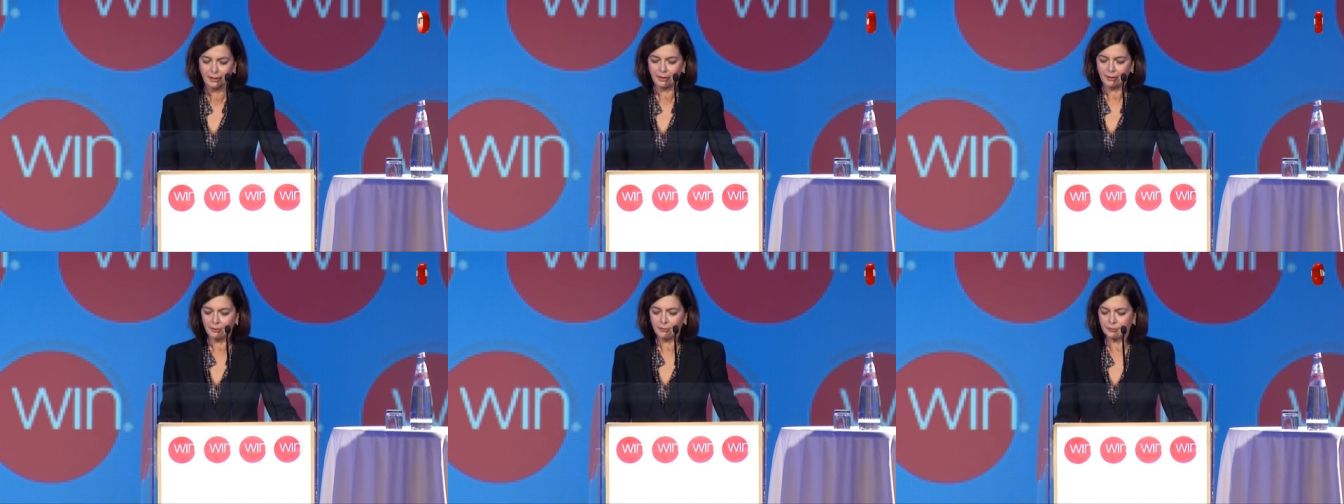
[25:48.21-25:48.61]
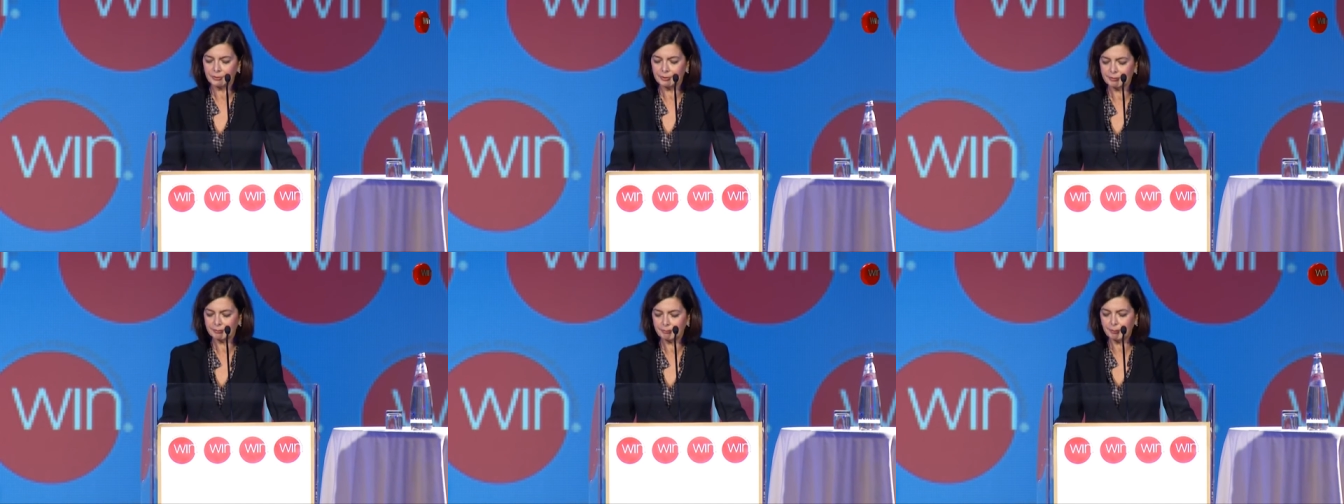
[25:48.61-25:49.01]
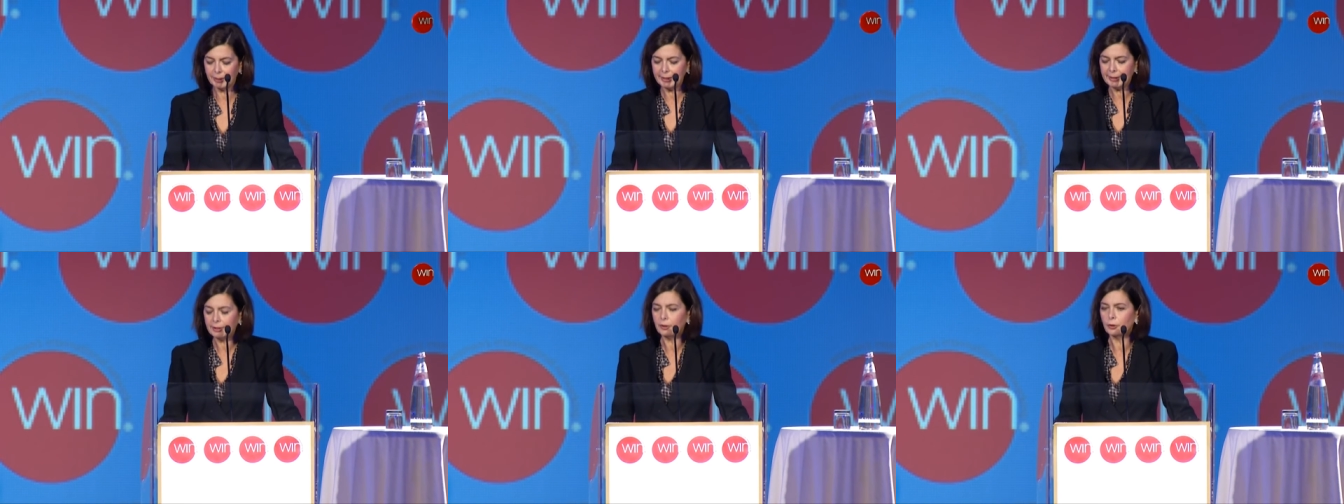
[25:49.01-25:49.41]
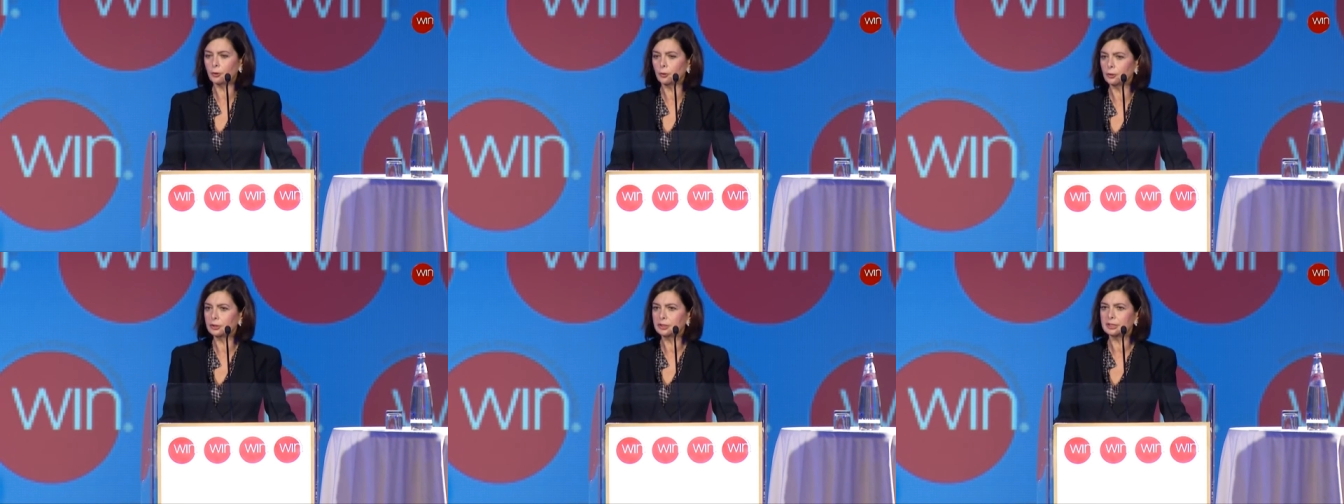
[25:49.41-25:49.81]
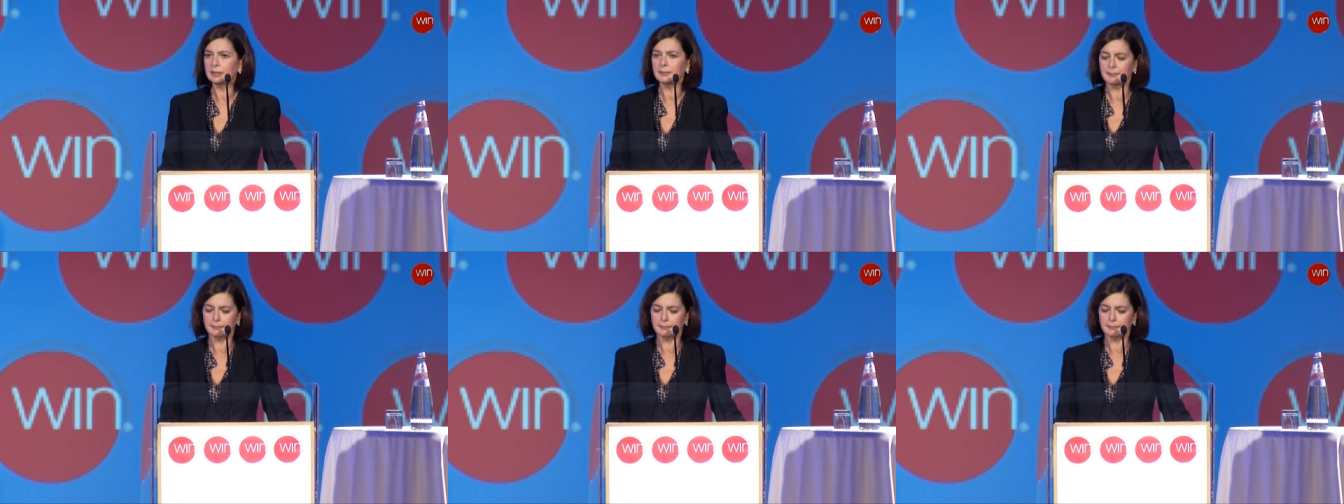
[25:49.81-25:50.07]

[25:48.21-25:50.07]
on being called